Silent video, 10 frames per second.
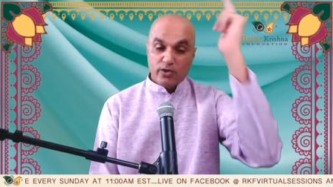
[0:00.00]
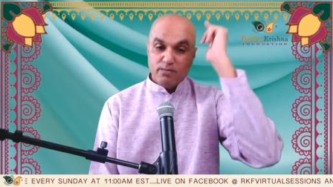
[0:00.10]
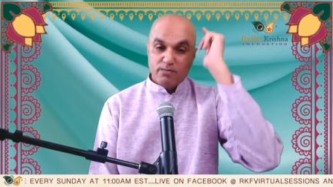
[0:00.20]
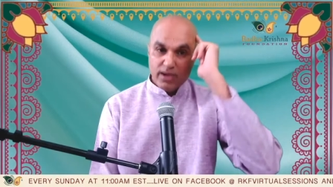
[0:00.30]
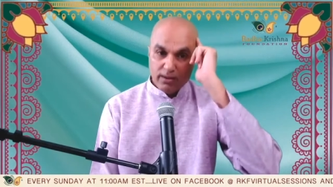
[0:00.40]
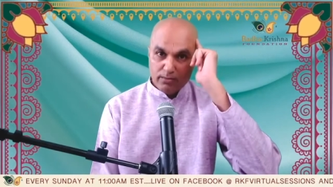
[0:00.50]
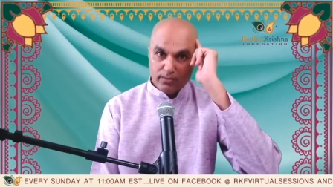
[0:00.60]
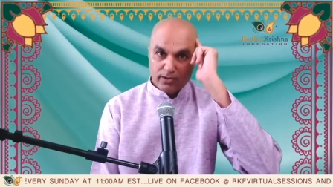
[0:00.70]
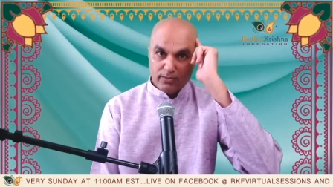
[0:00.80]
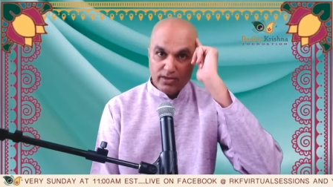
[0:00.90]

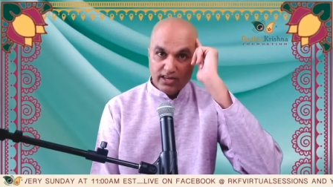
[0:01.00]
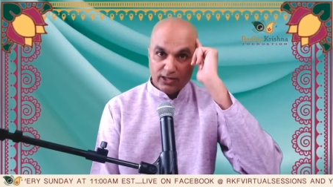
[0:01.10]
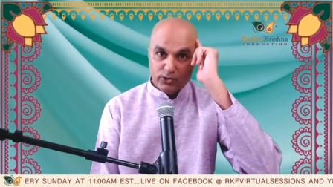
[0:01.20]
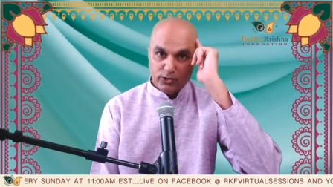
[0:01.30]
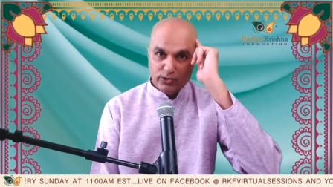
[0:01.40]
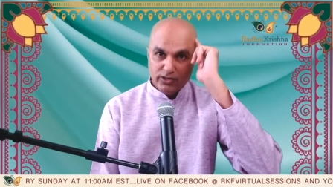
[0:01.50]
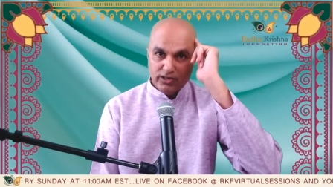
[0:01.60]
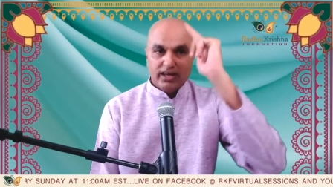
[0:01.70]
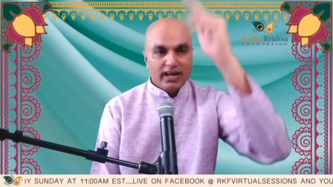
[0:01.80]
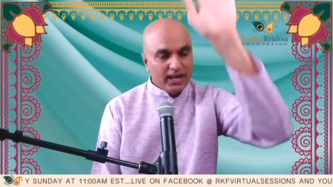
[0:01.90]
remember me,
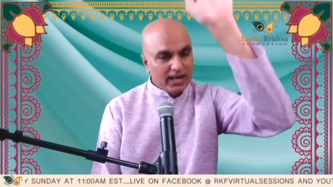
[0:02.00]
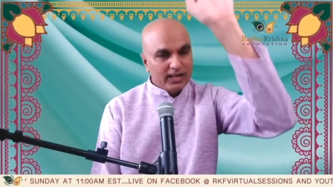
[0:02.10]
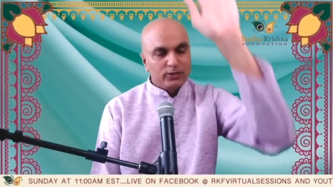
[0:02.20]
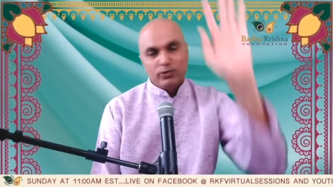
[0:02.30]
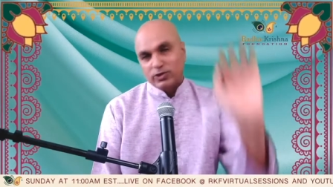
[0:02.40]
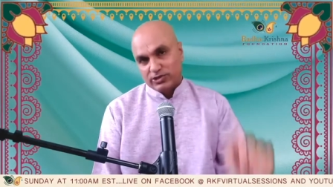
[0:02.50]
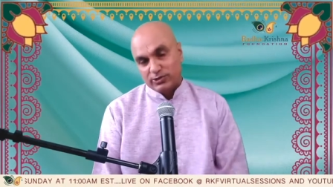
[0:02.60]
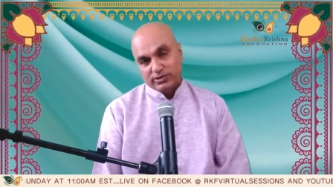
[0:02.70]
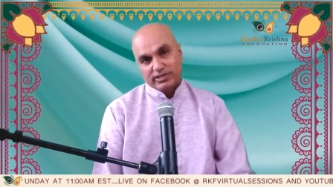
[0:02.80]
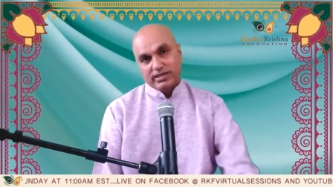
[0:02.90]
Arjun, and do
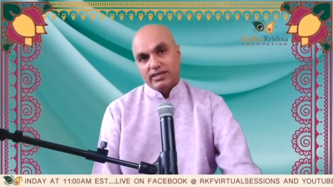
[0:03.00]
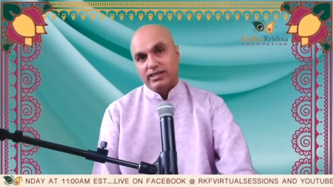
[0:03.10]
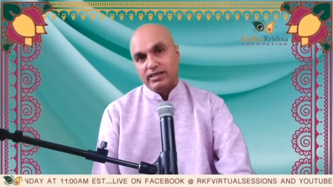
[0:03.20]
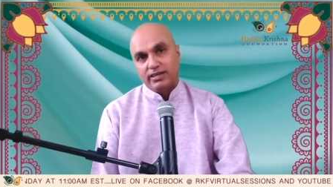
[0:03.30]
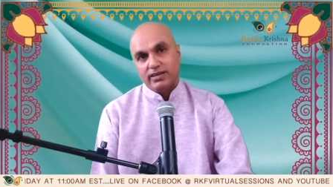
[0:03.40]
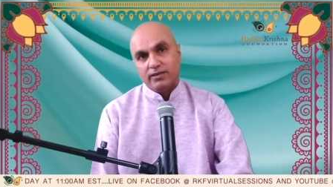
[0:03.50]
your duty.